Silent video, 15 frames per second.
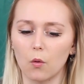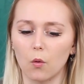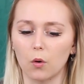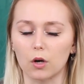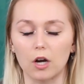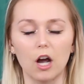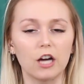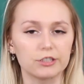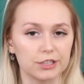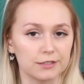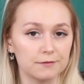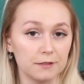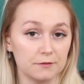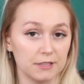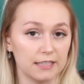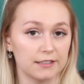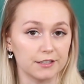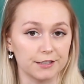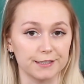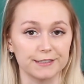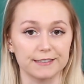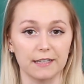or 158
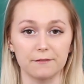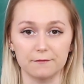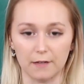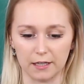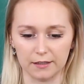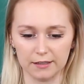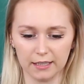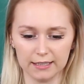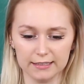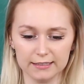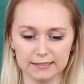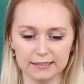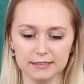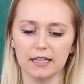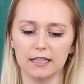degrees Fahrenheit.